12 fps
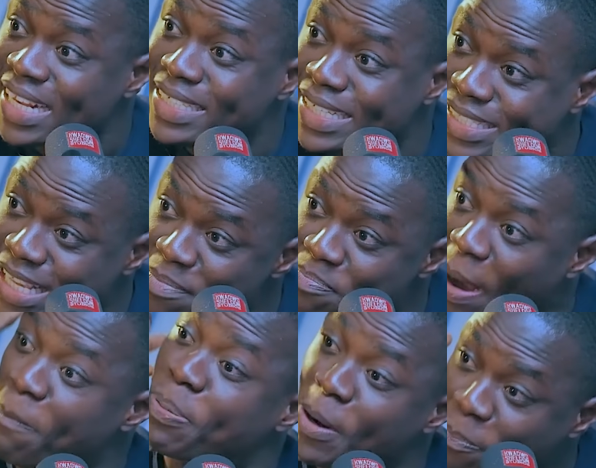
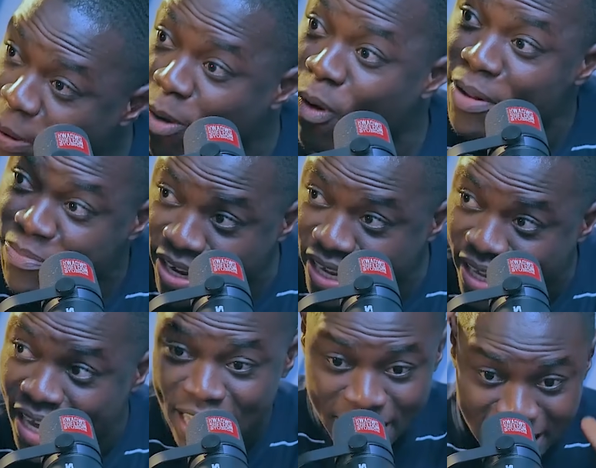December, prepare what
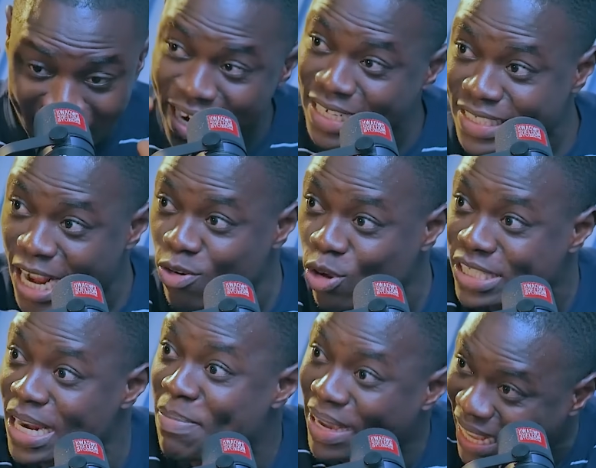doing your lecture
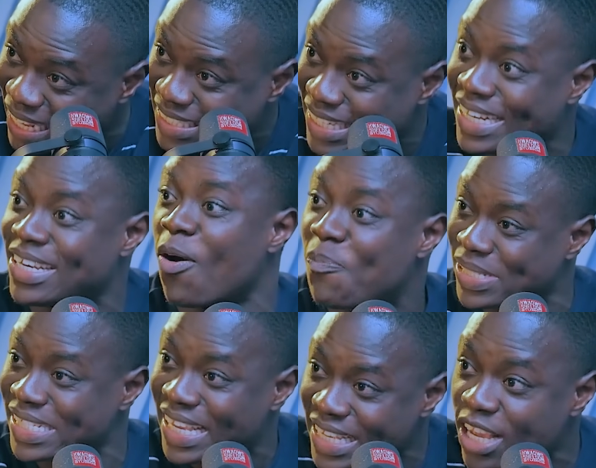notes never cancelled any
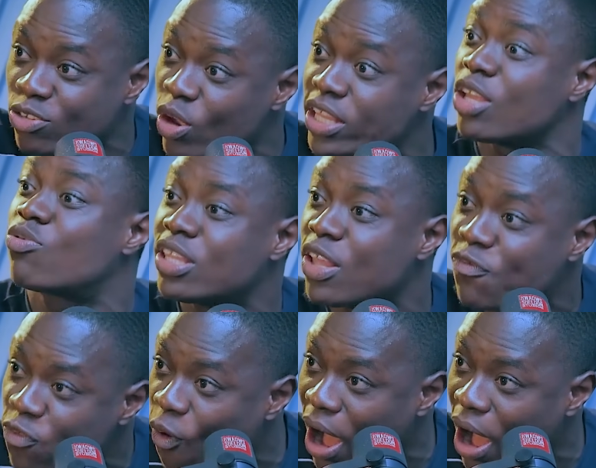opposite in 2024.